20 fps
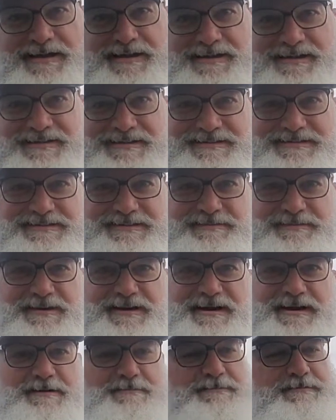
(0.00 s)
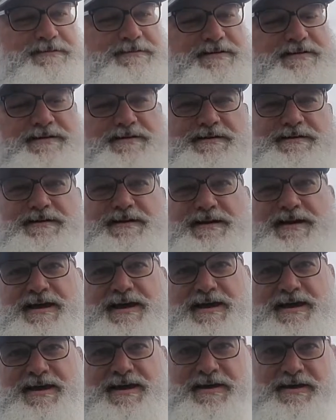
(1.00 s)
Let's see what happens.
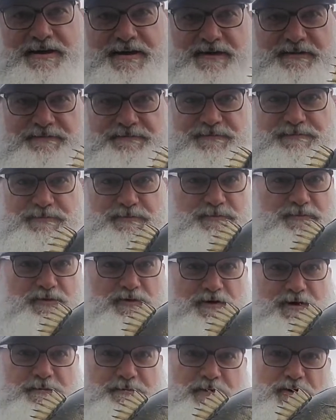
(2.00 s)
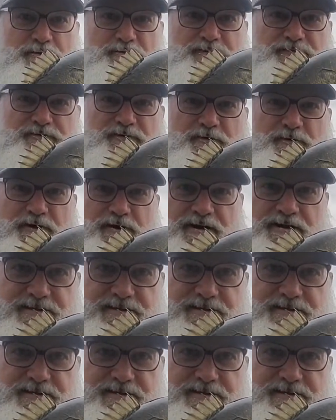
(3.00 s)
Got a few more I'm hoping for.